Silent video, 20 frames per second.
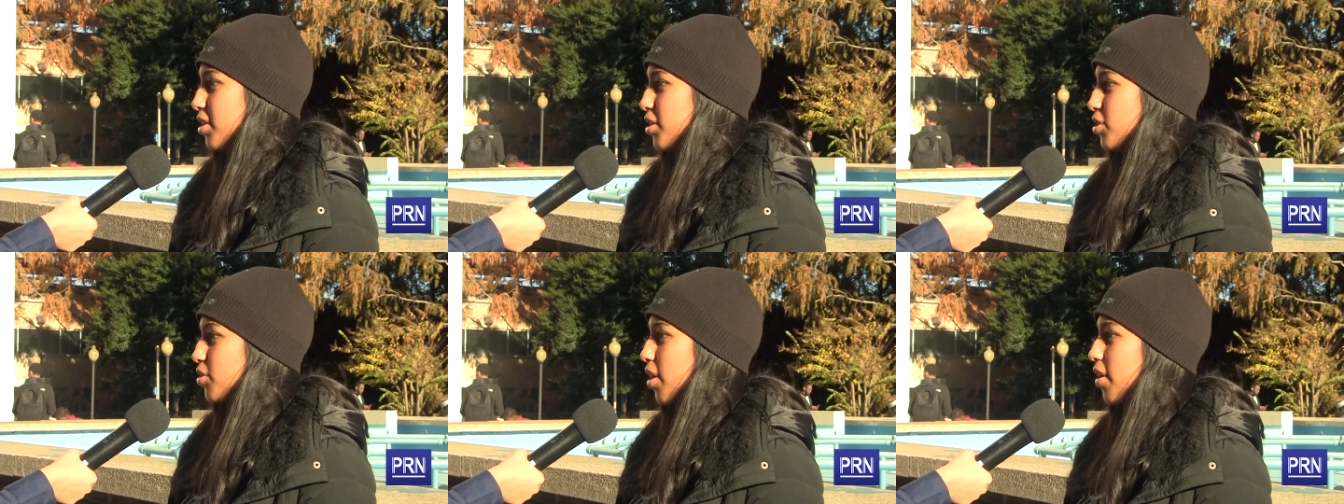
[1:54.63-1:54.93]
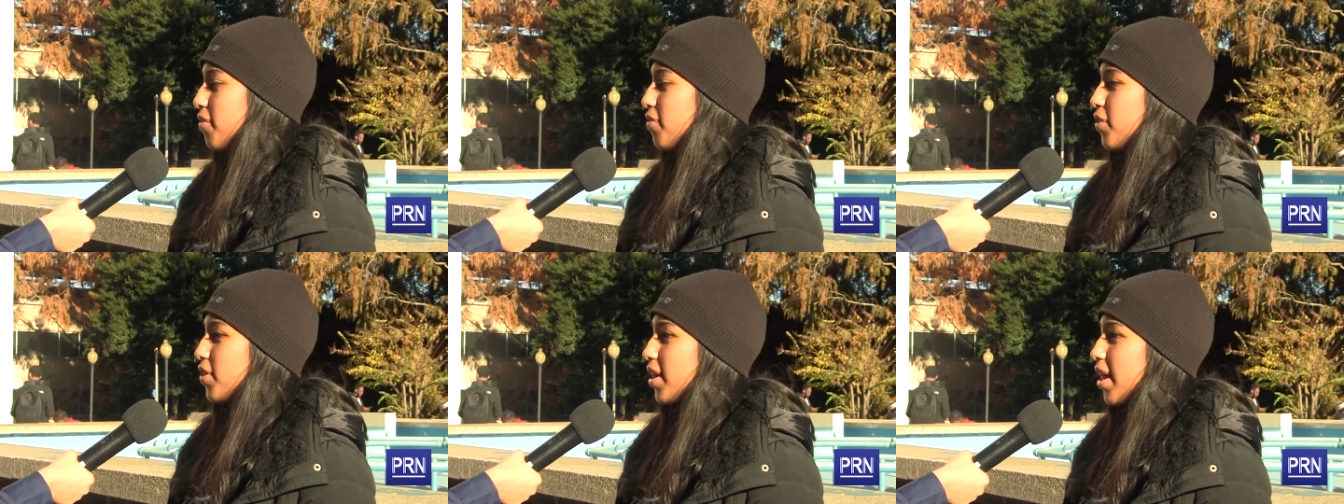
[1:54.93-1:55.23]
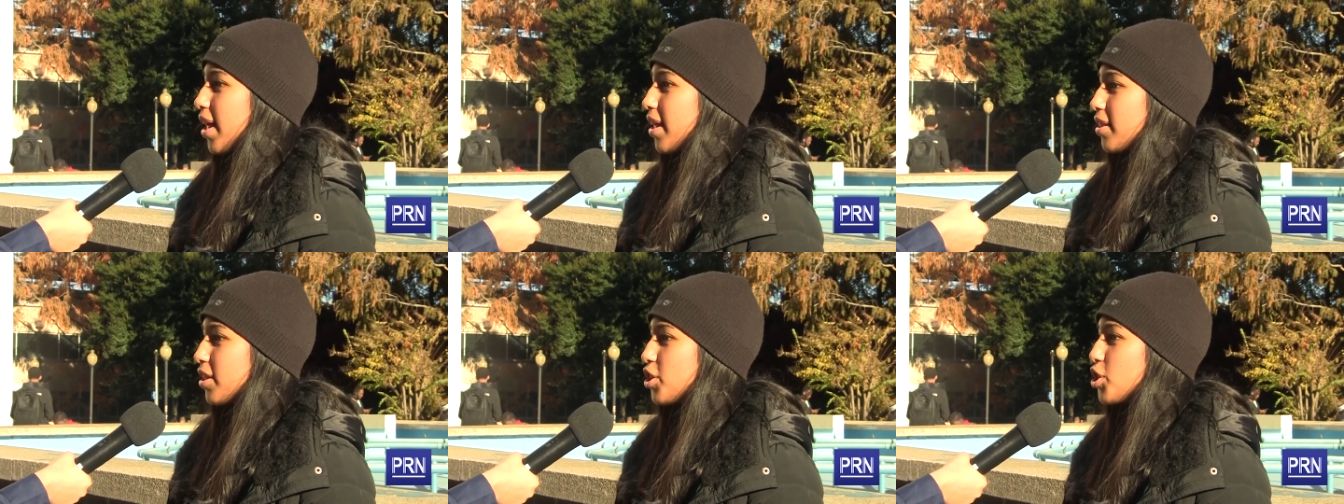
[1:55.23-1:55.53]
So I feel
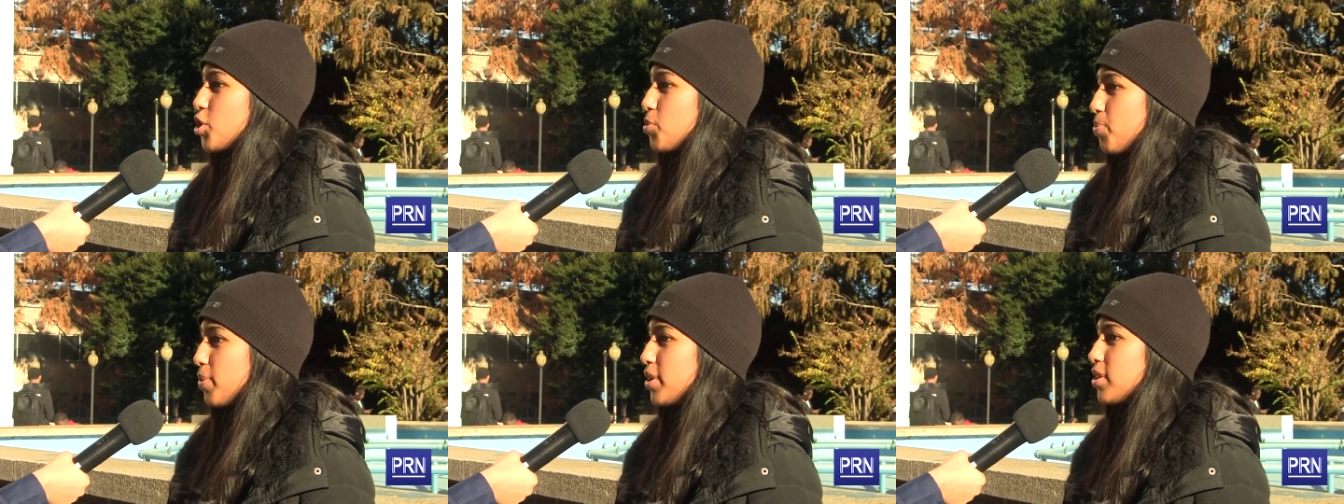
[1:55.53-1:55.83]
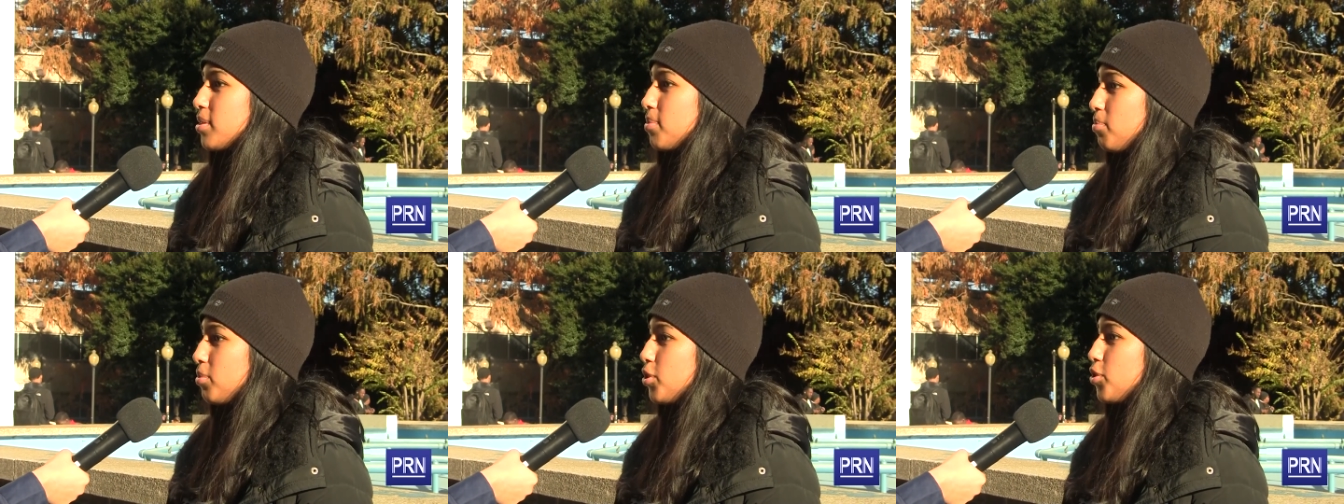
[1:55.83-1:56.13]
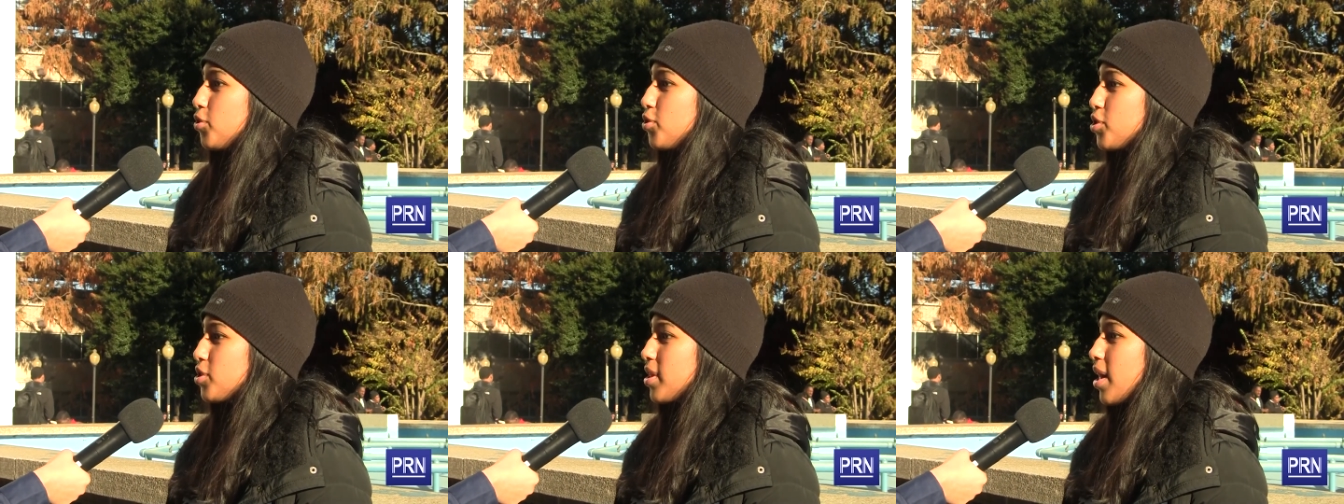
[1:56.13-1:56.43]
like there should be some
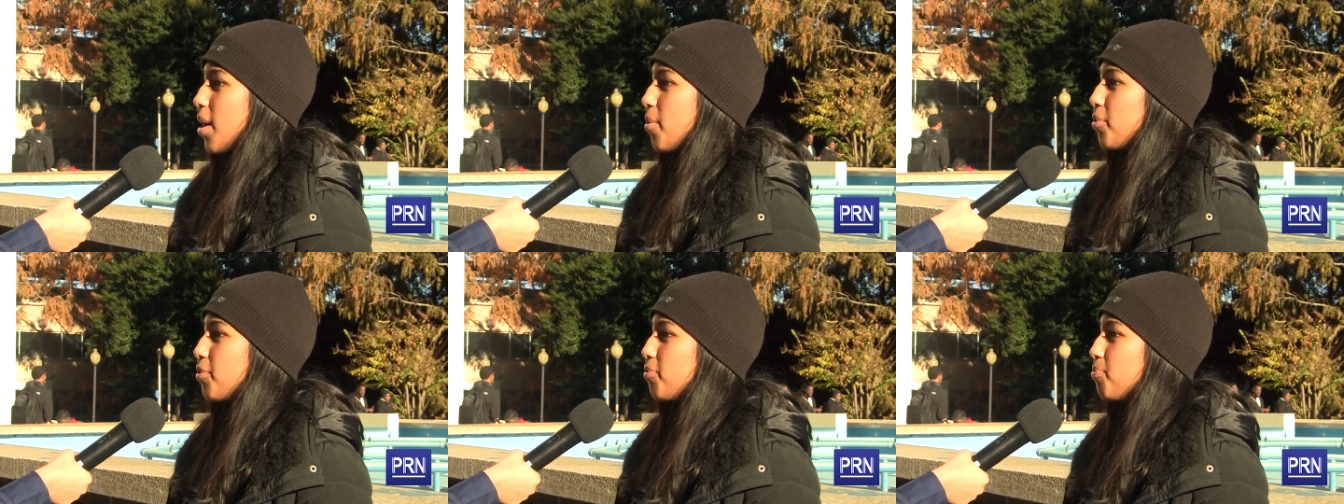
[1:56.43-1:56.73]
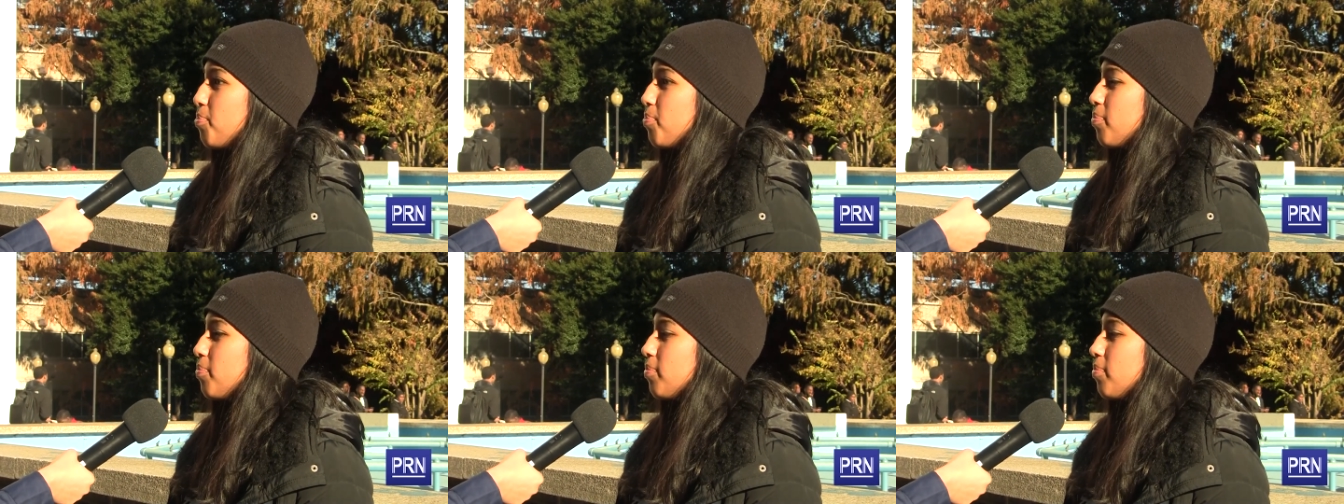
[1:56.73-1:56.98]
blue so that we